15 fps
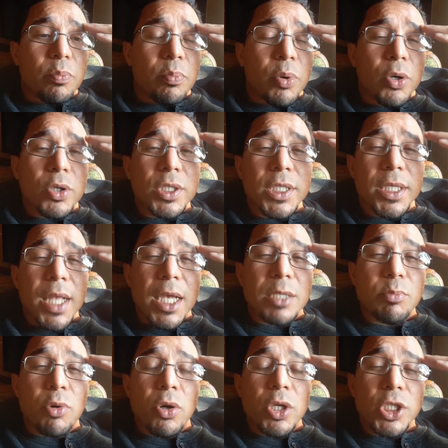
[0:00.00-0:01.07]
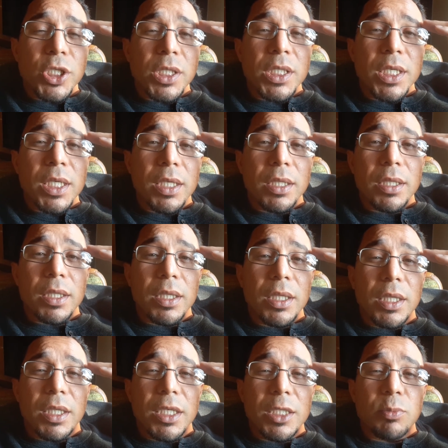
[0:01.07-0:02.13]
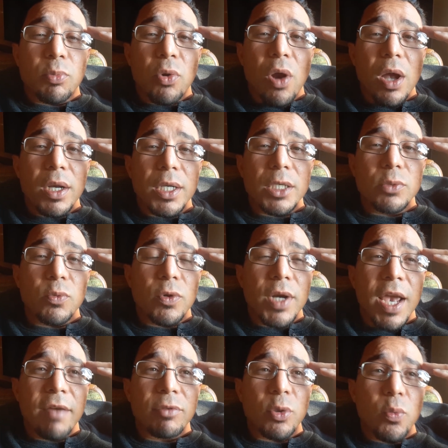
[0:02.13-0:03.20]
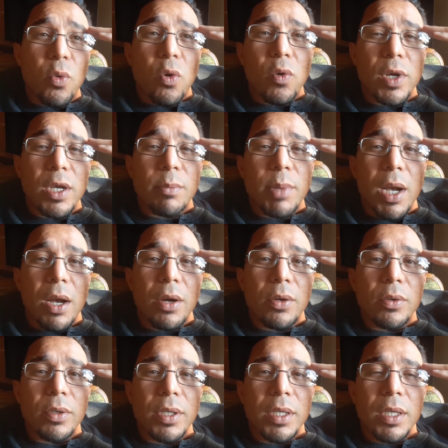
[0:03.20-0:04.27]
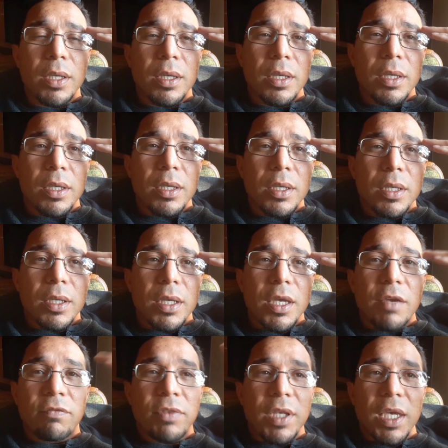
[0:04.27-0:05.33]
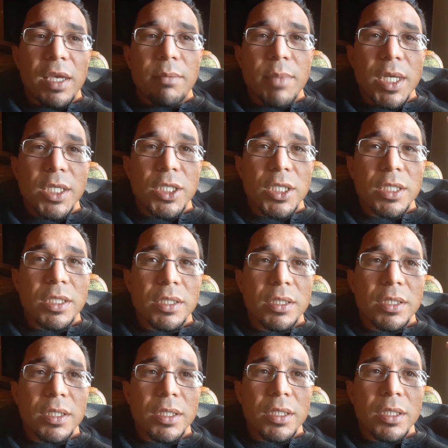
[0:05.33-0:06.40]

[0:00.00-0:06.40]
person that's purchasing these products won't have to worry about if the image is